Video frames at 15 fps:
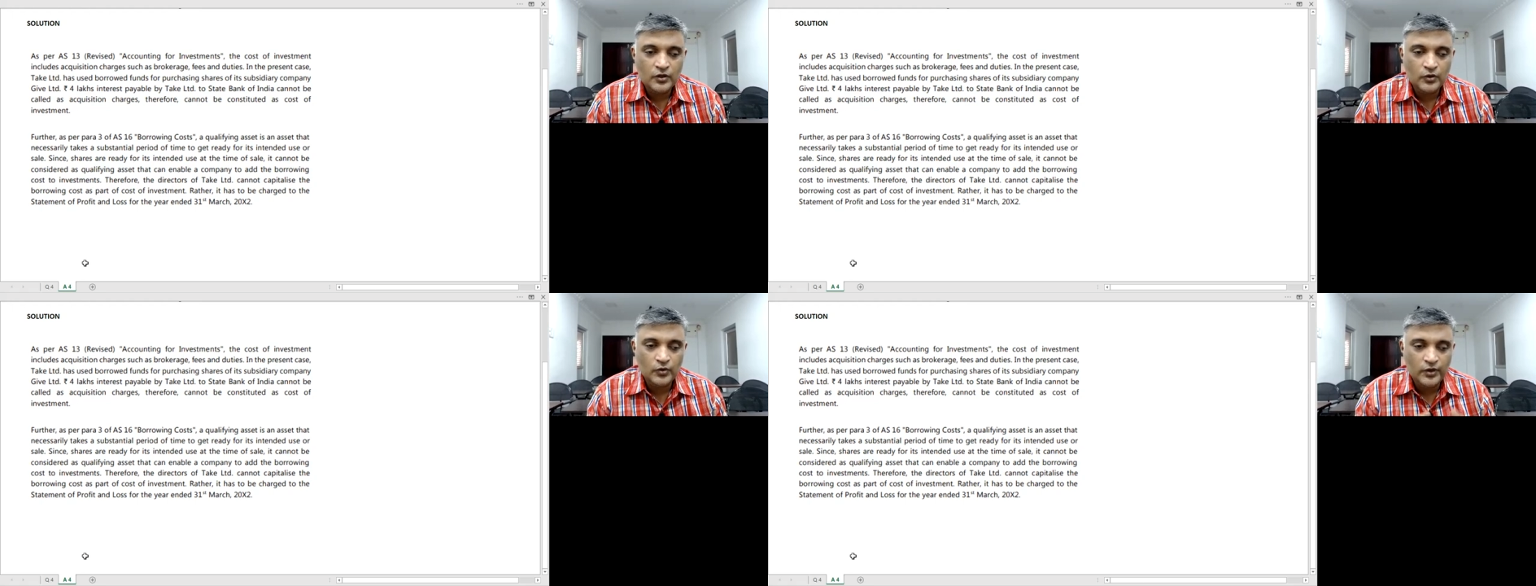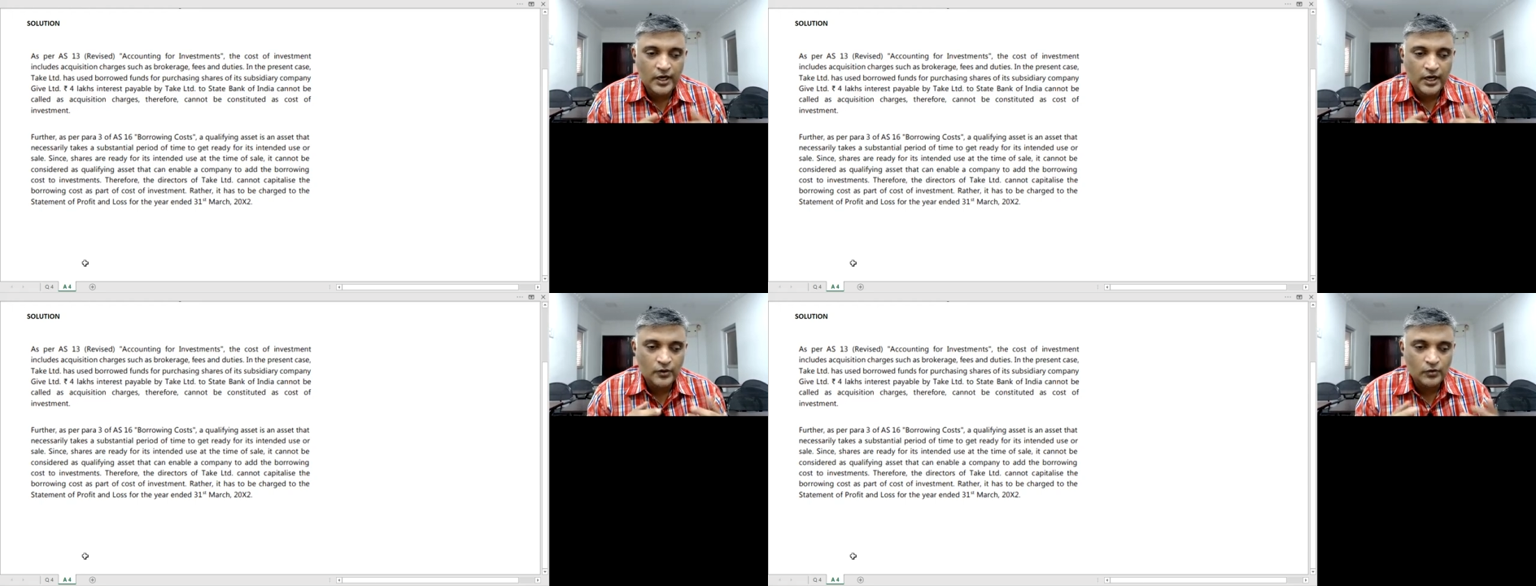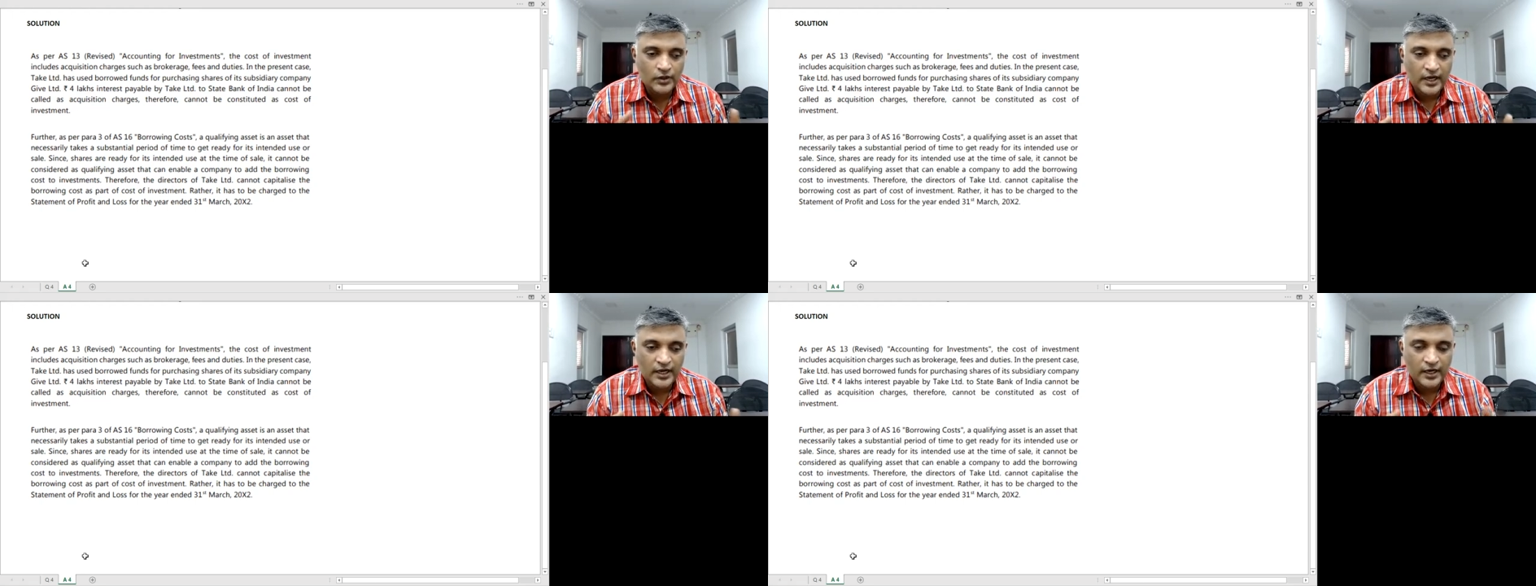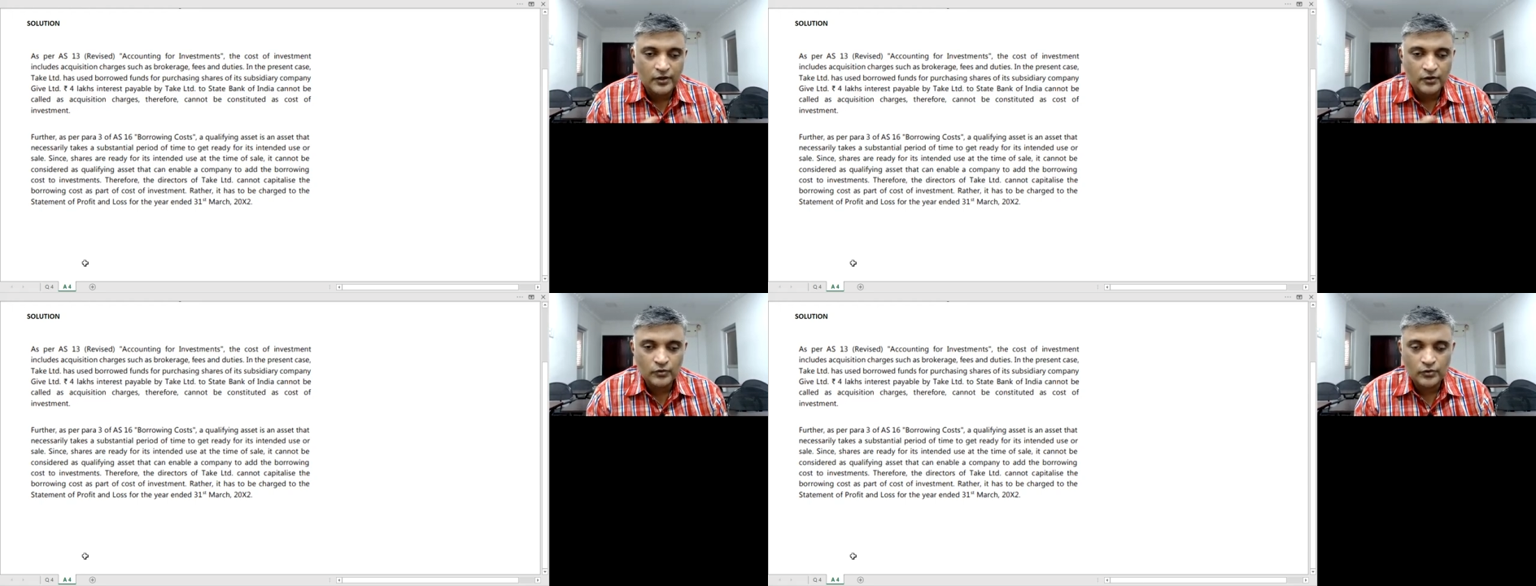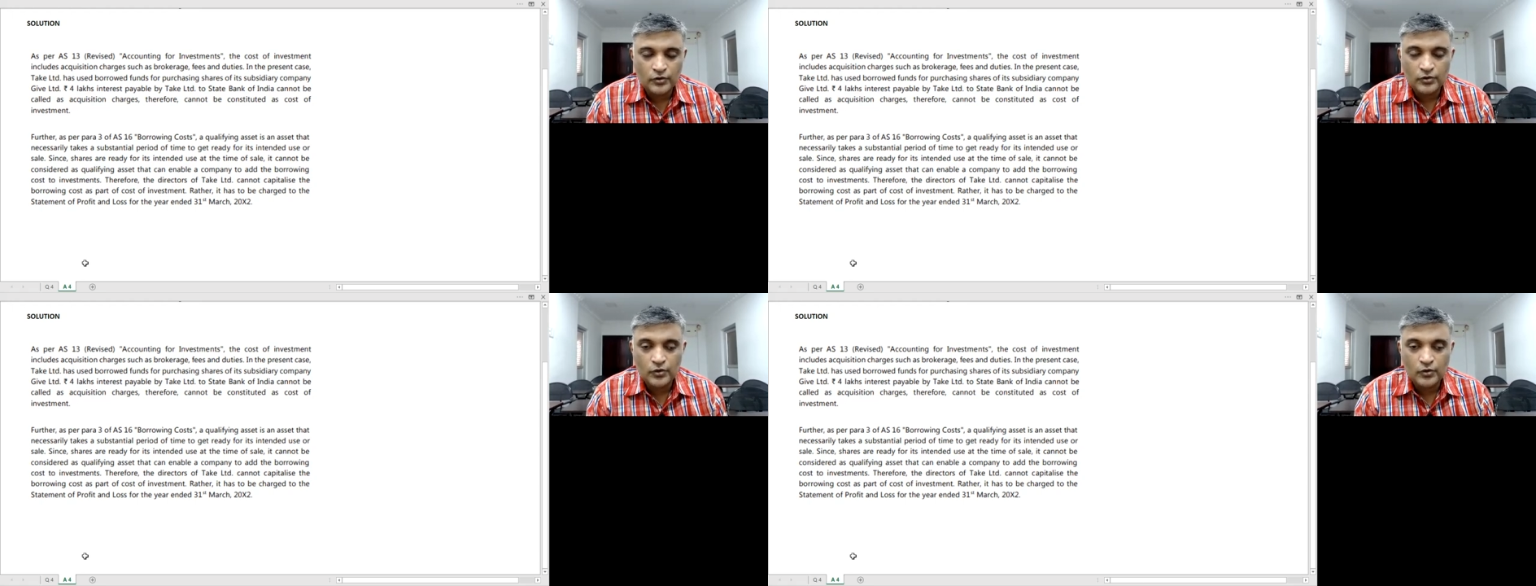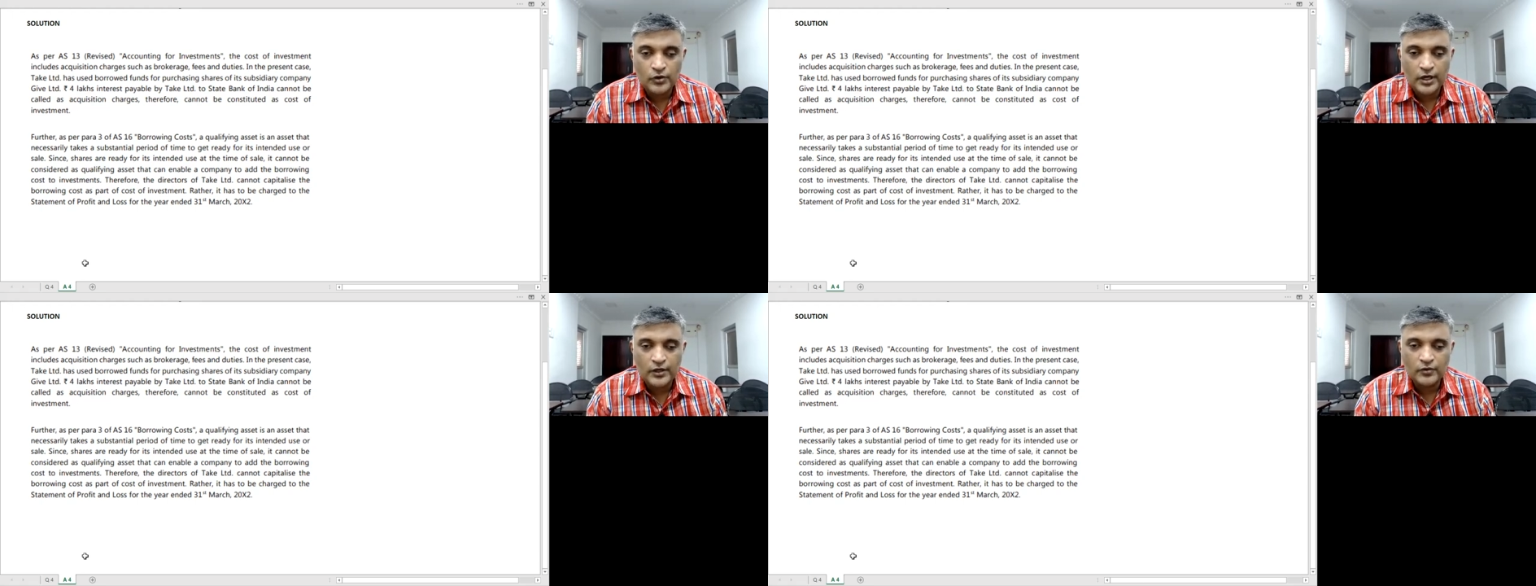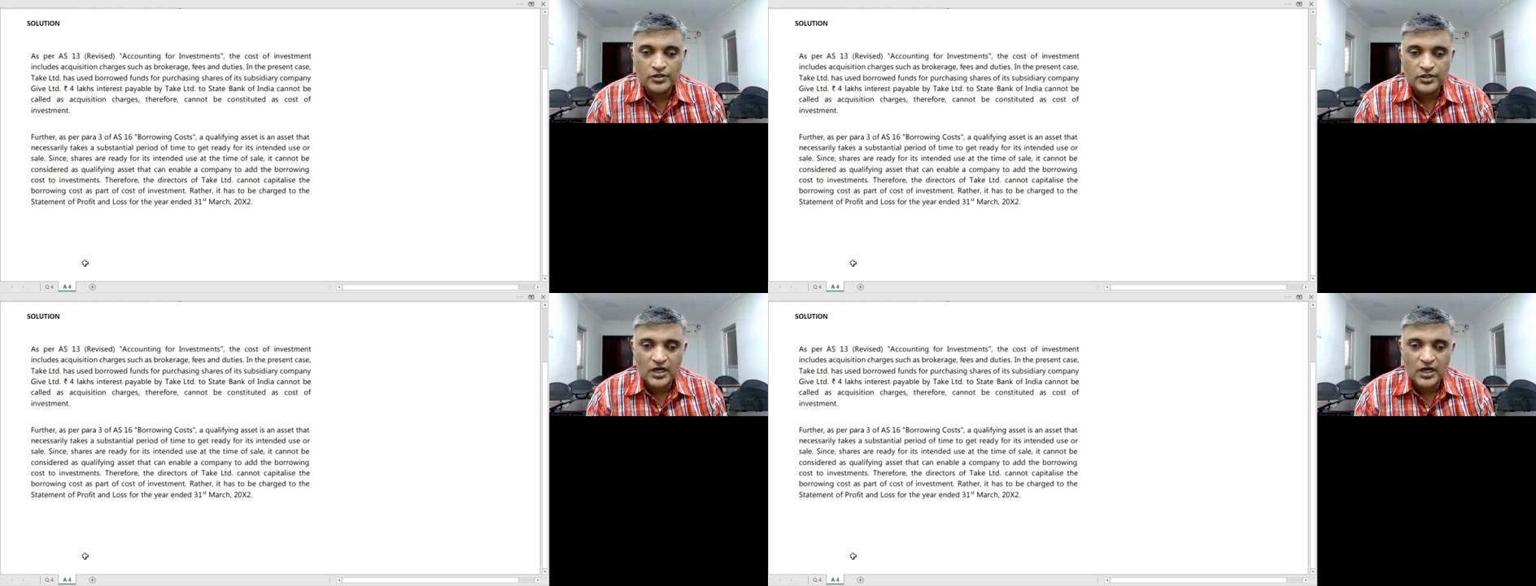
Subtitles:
You need to take it to, you need to